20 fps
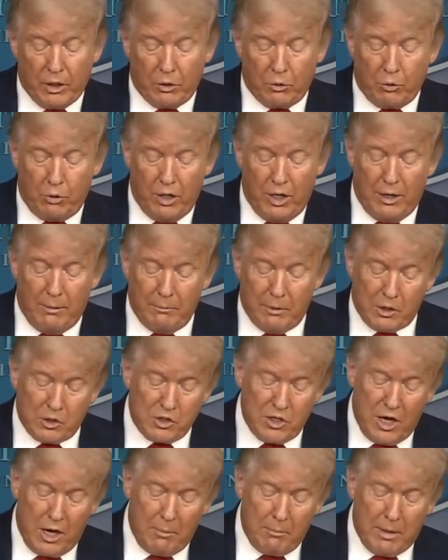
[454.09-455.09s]
3M
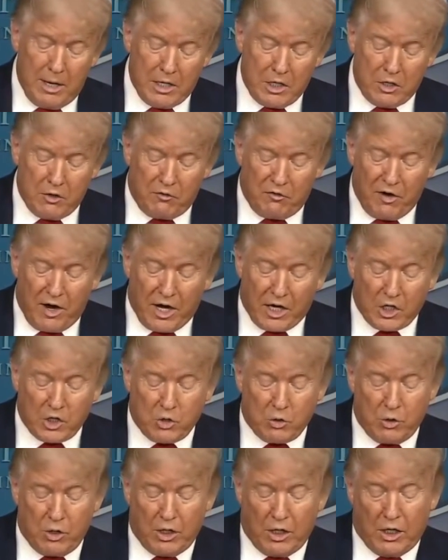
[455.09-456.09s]
is now
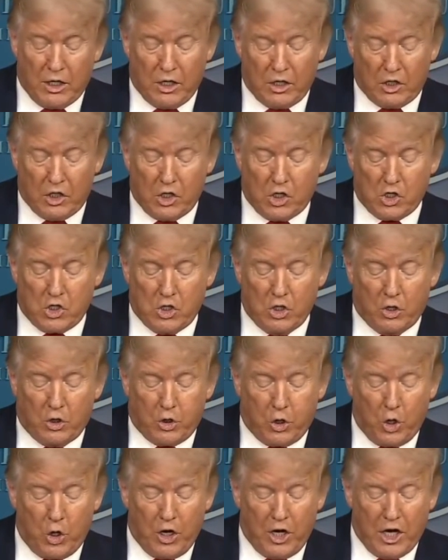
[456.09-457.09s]
manufacturing an additional
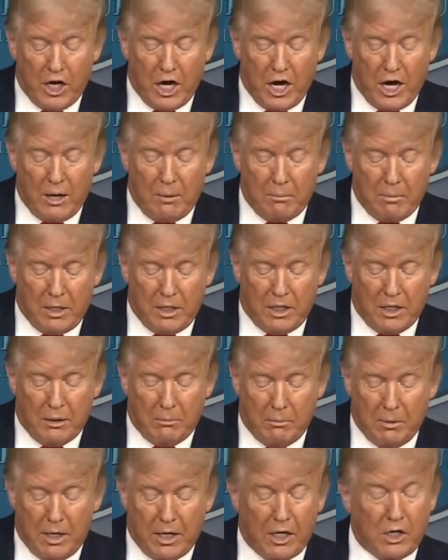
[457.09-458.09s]
39
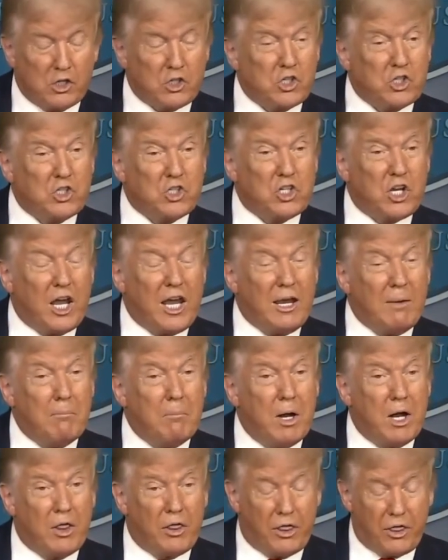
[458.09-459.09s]
million masks a
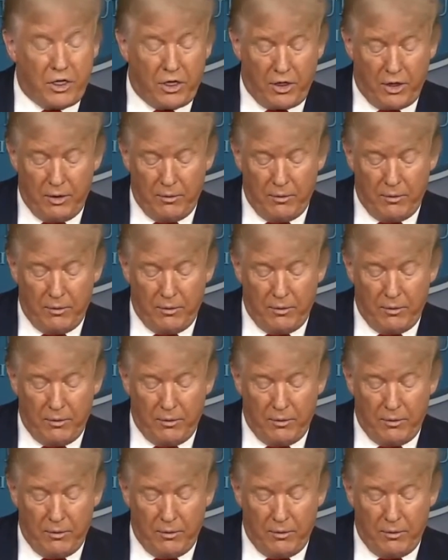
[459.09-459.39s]
month.